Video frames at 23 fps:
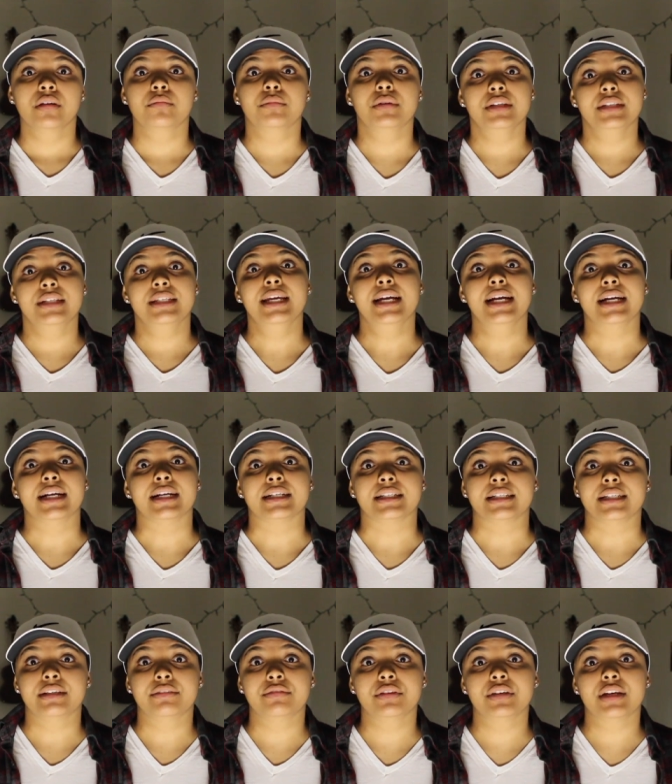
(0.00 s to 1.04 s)
But
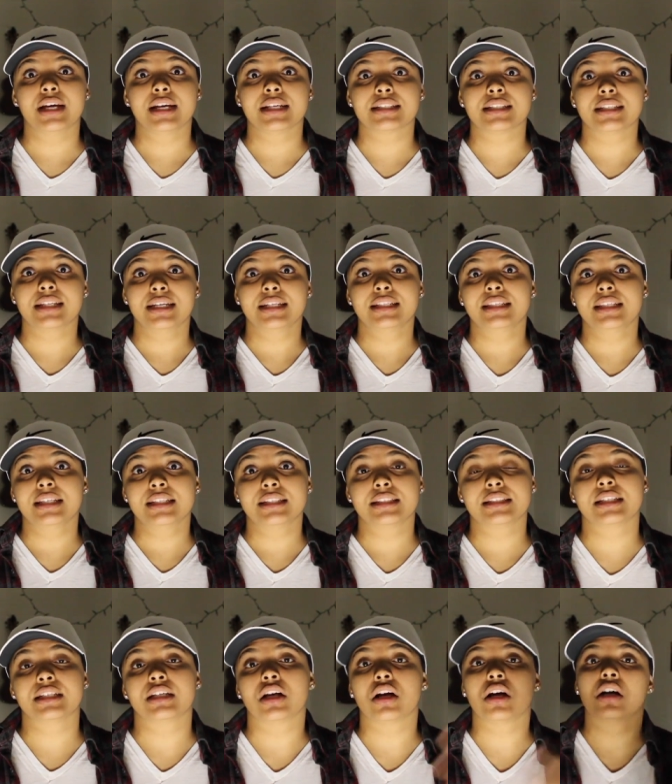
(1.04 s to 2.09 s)
yeah, if you guys like this,
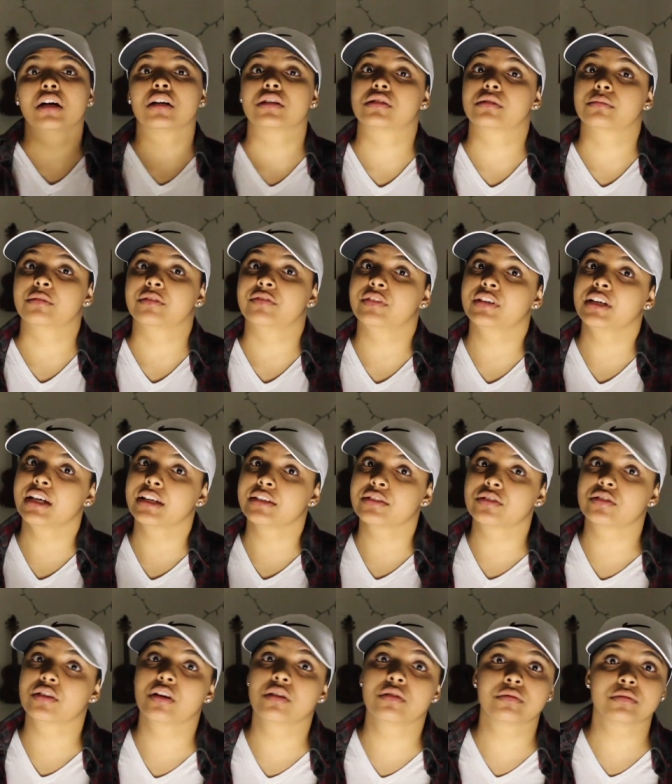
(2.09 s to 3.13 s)
then awesome. If you guys
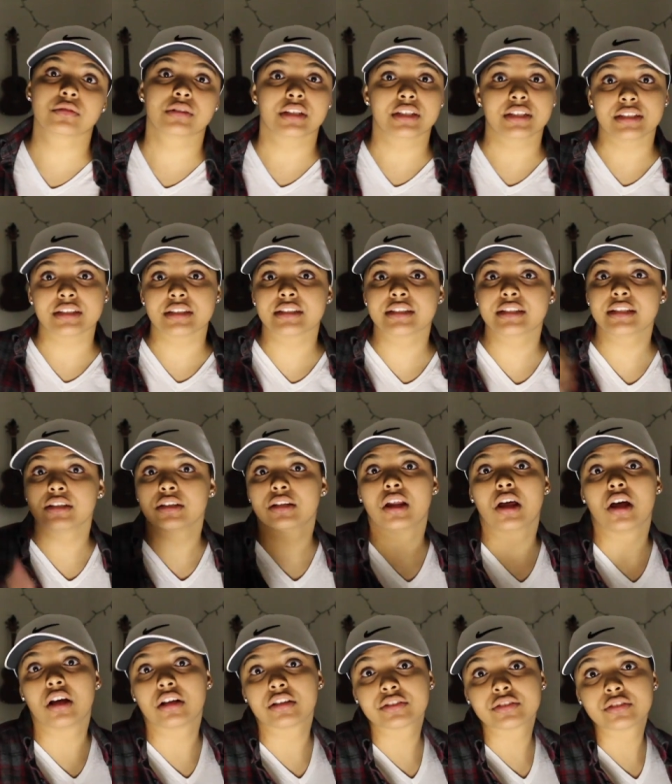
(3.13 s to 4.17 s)
don't, then still
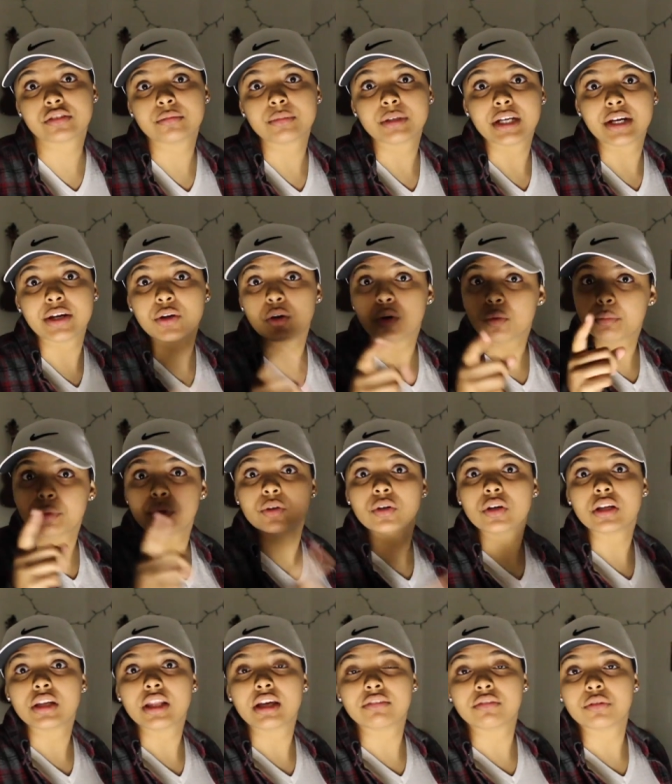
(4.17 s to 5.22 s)
awesome. And I hope you
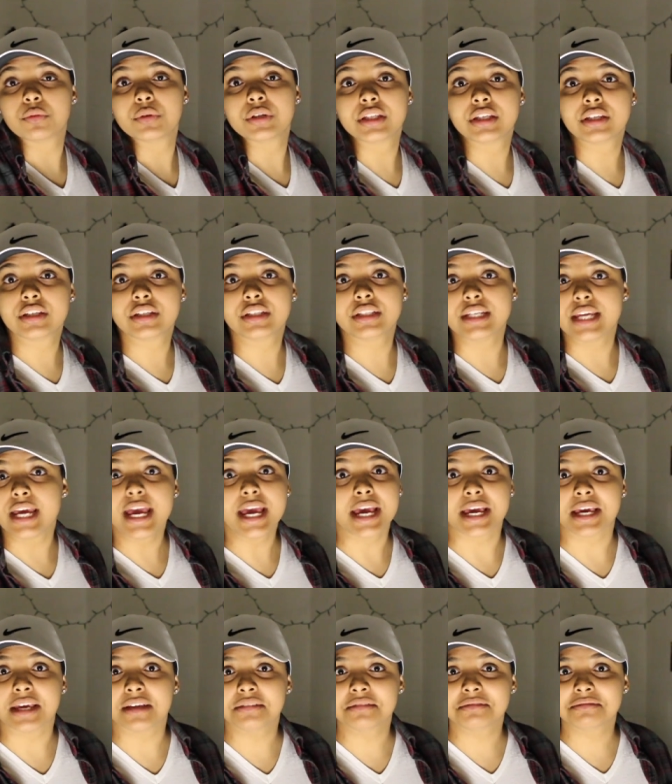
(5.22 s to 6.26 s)
all have a really good day.